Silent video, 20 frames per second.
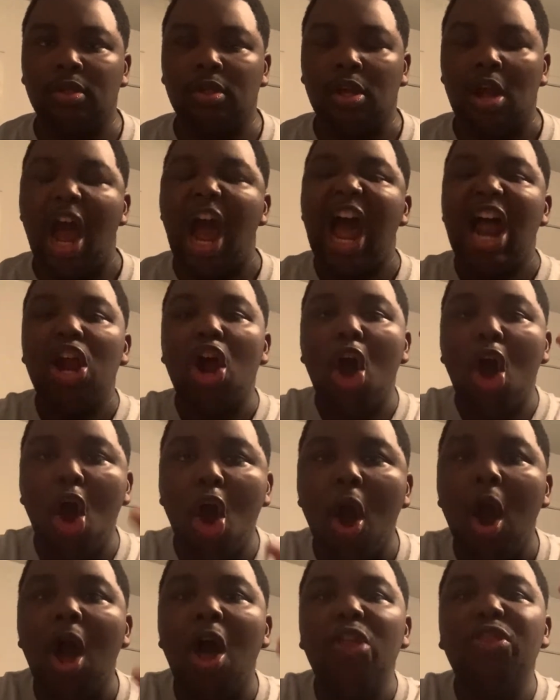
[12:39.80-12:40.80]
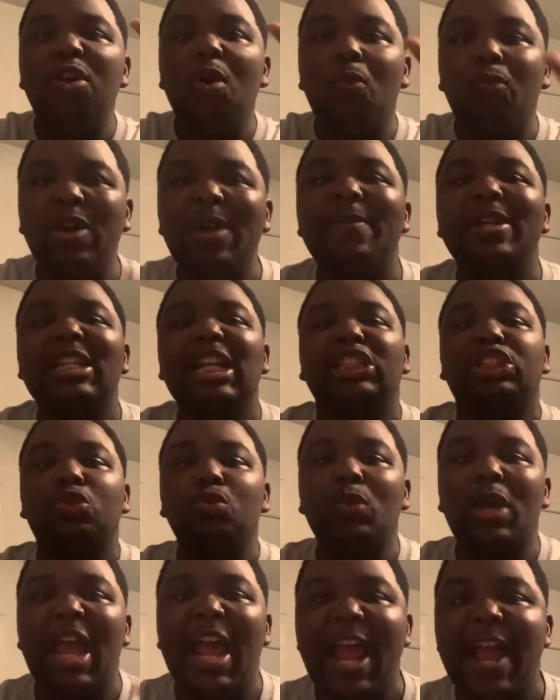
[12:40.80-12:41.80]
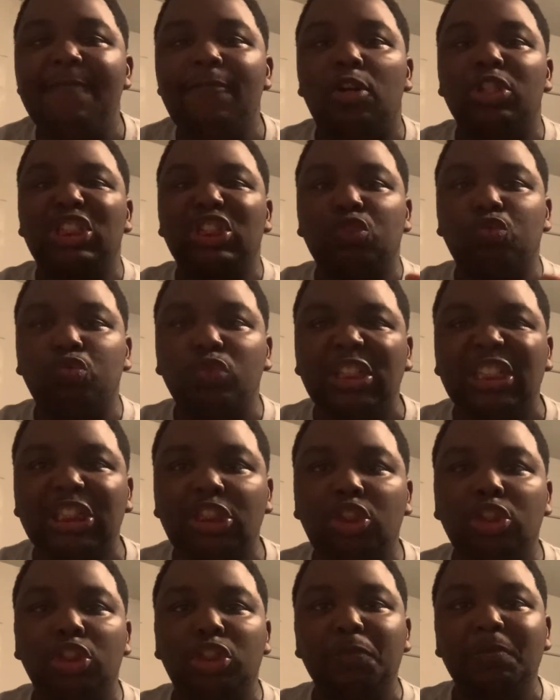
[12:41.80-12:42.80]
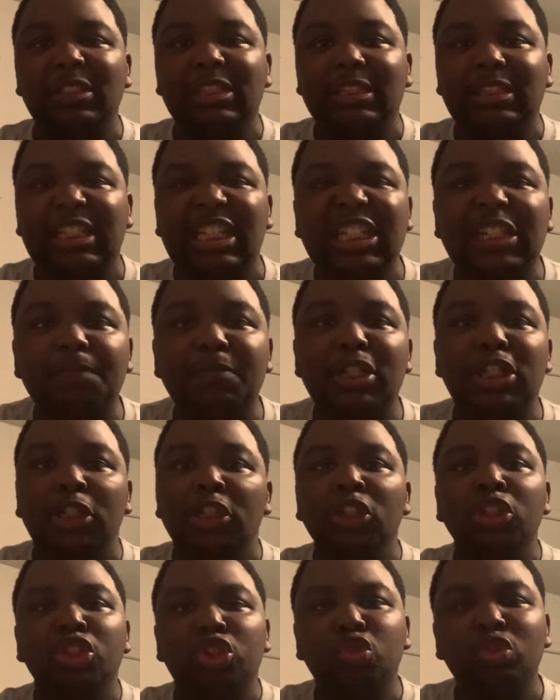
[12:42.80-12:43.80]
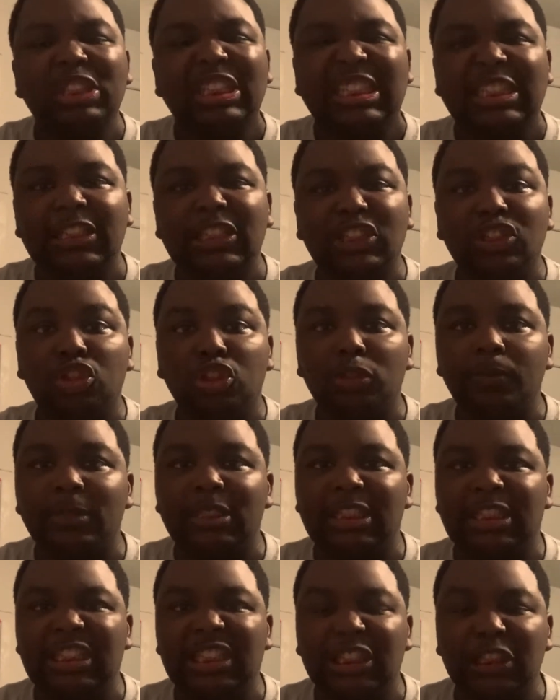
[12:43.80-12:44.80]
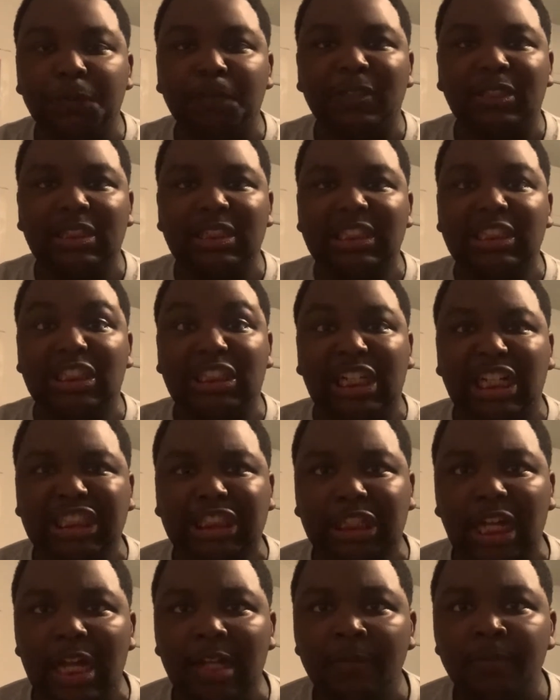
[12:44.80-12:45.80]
out of all the women that you have on this roster, you gonna tell me you can't get nobody else besides Asuka?